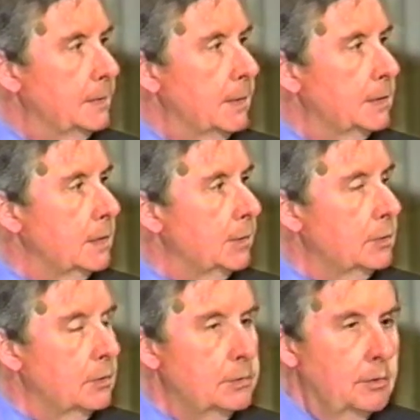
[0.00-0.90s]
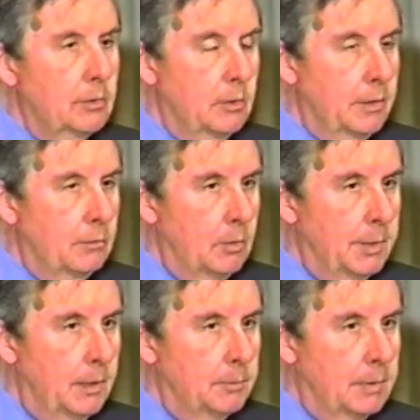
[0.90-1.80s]
successor to the Holy
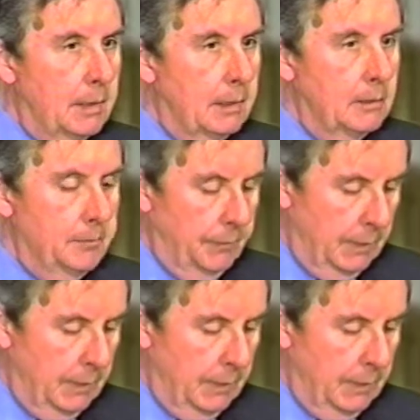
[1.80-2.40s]
Roman Empire,